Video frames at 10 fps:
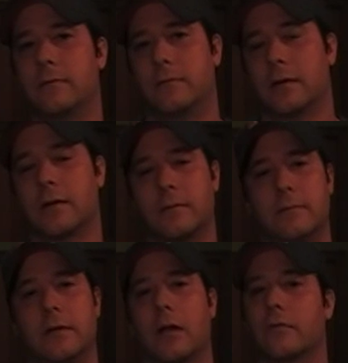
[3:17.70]

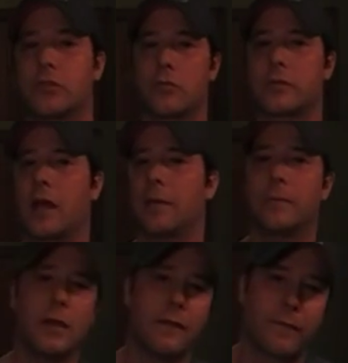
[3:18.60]
Showtime
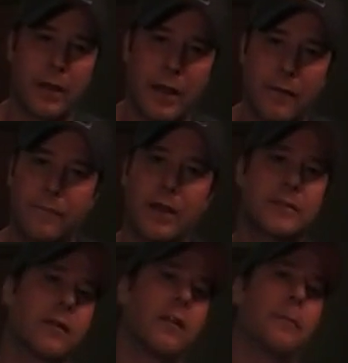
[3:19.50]
Friday Night
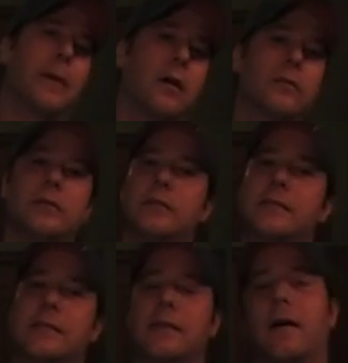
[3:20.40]
Fights are all about. You
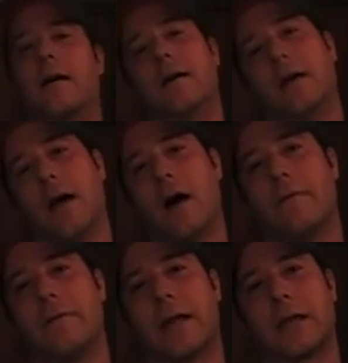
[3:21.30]
see a
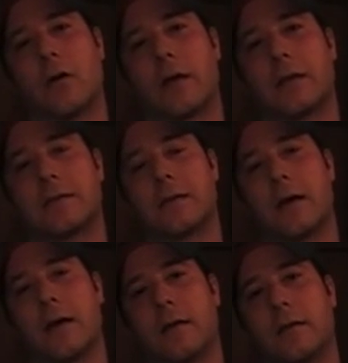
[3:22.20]
vet go against
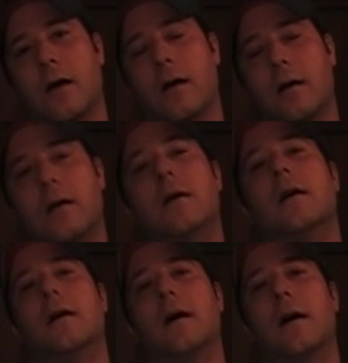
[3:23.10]
a young,
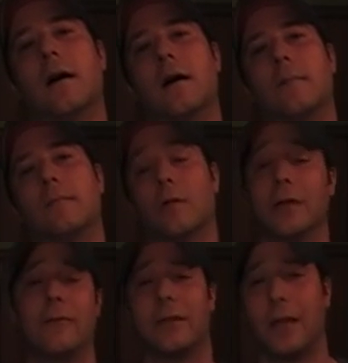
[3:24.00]

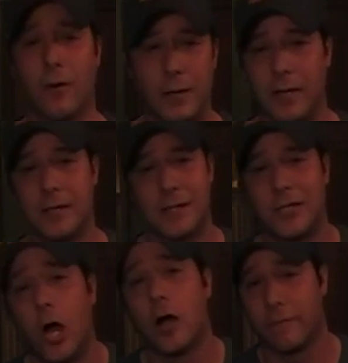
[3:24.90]
he's a
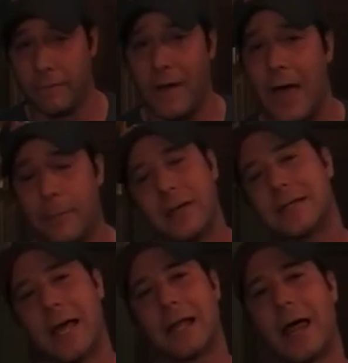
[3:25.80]
young vet, but he's
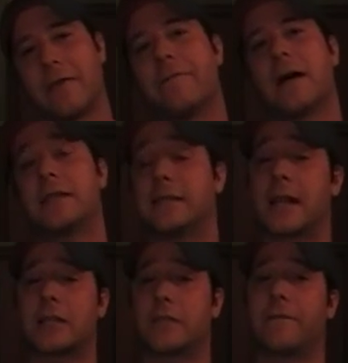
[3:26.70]
had a lot of fights. He's
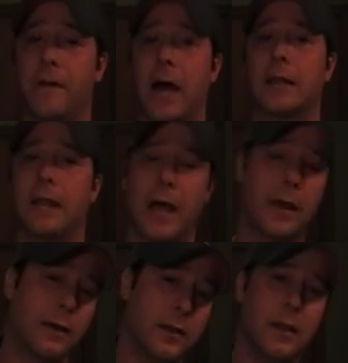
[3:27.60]
actually fought a lot
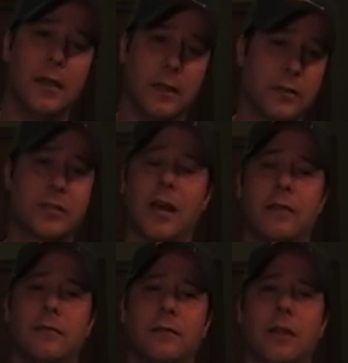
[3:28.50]
of, there's
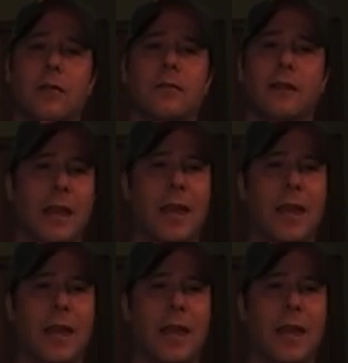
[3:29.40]
nothing, you know,